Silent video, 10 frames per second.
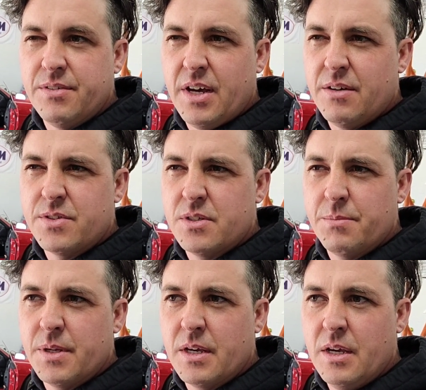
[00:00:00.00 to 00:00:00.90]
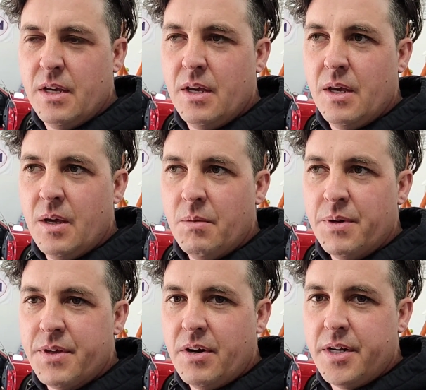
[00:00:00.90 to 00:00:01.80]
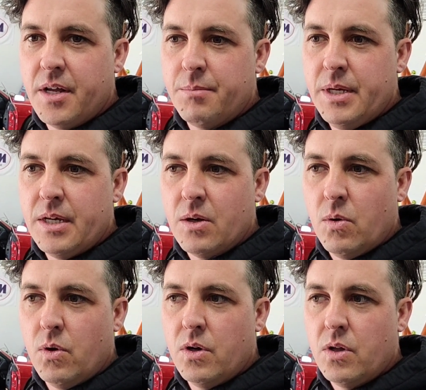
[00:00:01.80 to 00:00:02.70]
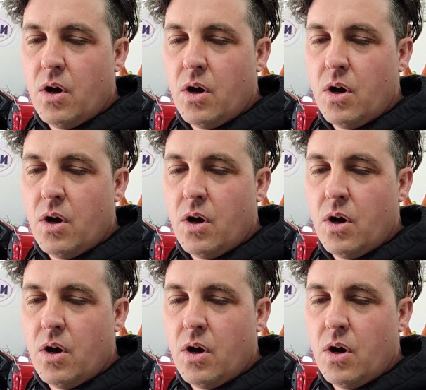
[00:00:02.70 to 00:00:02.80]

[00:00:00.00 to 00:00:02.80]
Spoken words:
valve or something. but there ended up being oil